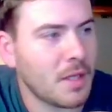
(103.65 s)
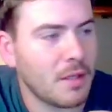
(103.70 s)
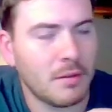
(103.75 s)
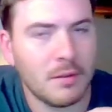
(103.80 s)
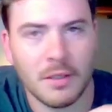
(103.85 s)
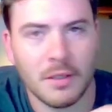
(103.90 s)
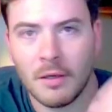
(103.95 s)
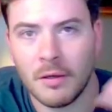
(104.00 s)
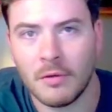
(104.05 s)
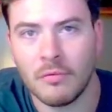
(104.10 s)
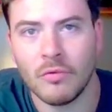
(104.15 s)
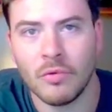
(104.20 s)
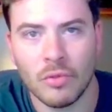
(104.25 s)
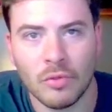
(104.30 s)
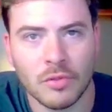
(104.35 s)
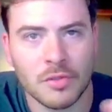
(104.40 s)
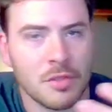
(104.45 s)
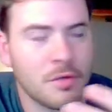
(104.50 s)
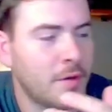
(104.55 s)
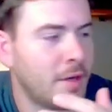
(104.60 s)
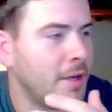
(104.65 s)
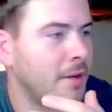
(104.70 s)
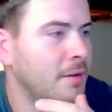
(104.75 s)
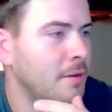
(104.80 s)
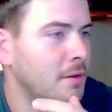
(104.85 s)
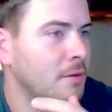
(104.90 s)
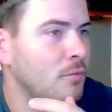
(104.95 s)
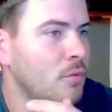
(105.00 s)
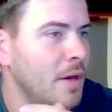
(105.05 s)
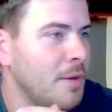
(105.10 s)
rules around
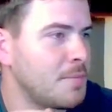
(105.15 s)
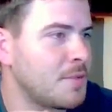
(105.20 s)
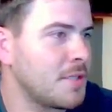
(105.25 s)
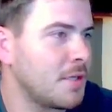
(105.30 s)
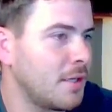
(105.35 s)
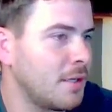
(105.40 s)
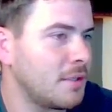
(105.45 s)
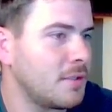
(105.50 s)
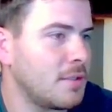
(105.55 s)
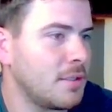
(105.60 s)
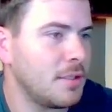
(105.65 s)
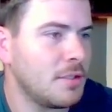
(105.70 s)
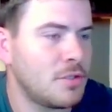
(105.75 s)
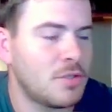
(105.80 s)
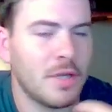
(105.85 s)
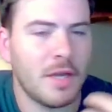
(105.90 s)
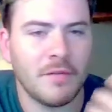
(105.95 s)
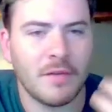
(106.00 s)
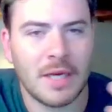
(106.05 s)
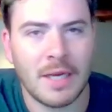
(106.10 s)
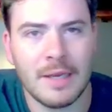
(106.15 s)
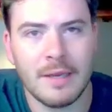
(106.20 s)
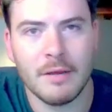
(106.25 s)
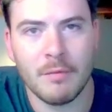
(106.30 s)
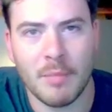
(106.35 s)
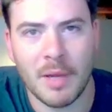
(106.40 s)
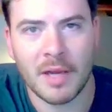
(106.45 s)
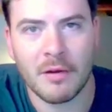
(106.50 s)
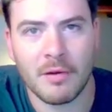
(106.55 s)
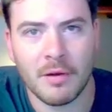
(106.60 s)
the website is to have a clear
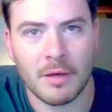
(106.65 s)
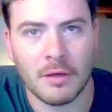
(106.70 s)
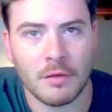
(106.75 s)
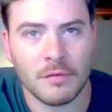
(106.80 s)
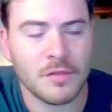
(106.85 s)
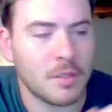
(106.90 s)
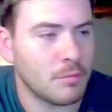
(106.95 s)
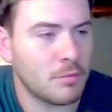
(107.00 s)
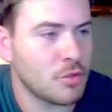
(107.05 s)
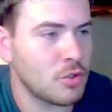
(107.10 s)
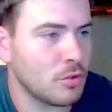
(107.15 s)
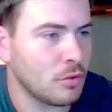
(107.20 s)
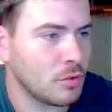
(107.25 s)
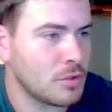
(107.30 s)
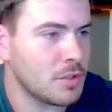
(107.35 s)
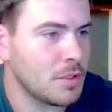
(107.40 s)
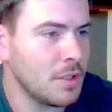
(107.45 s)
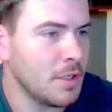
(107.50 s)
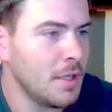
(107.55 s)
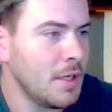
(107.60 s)
background of some sorts.